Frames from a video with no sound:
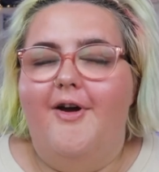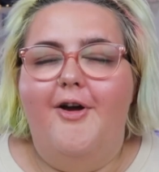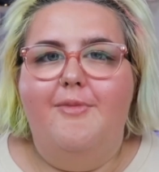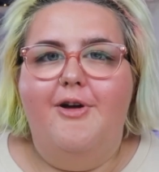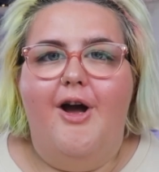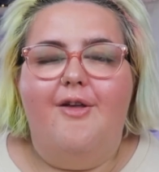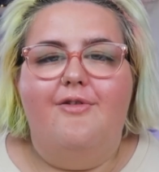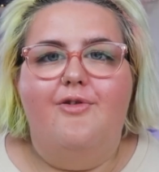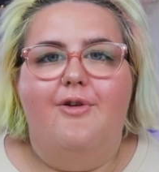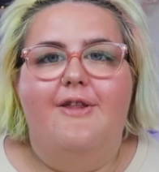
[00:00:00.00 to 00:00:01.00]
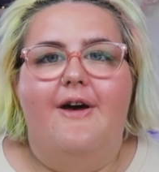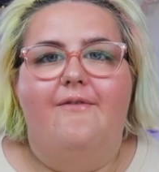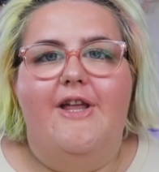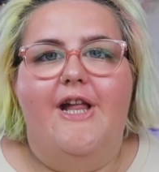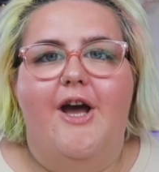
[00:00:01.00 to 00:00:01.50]
I hope you guys enjoyed that
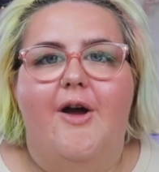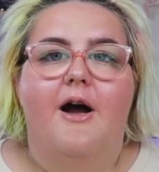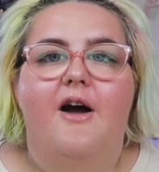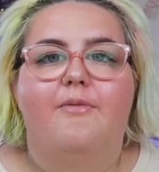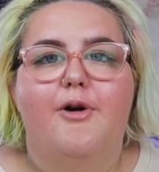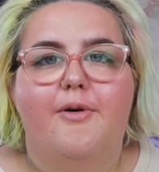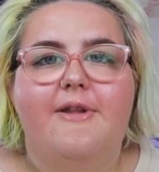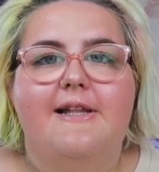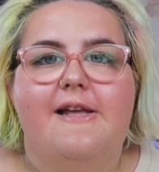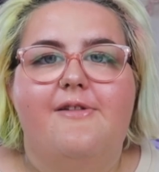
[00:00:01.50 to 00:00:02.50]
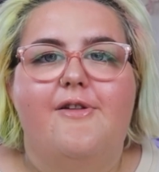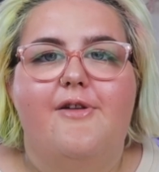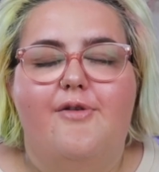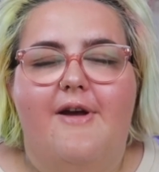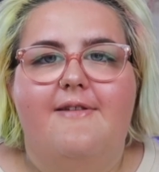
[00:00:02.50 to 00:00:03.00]
video. I've put all the links to the
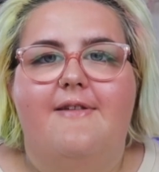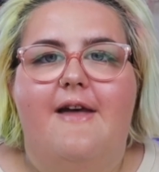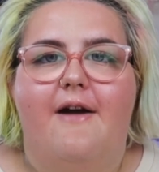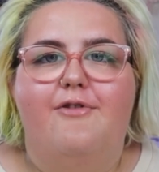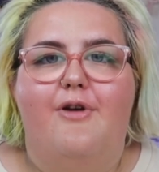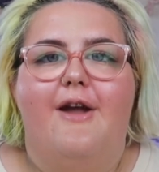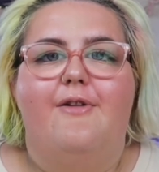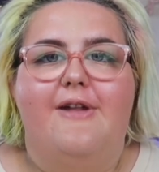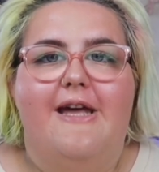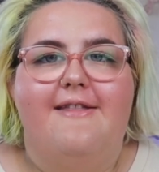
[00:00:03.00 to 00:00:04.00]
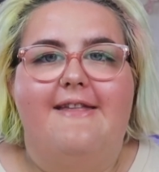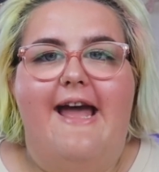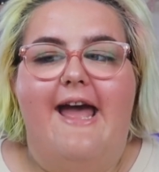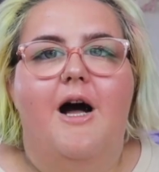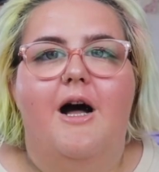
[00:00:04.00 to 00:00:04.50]
dresses that I've tried on here today,